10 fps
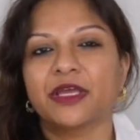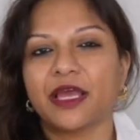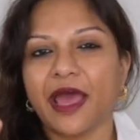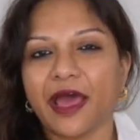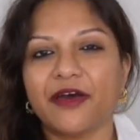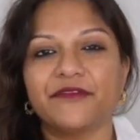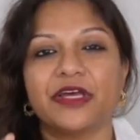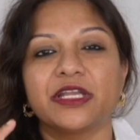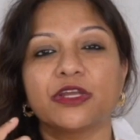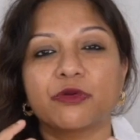have
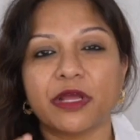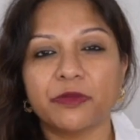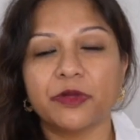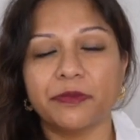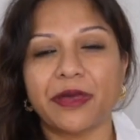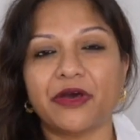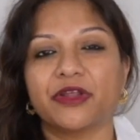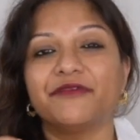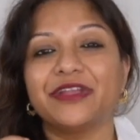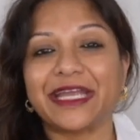an incredible amount
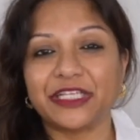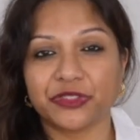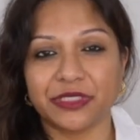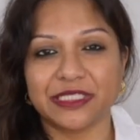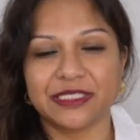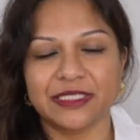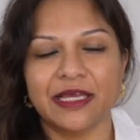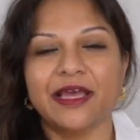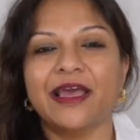of nitrates,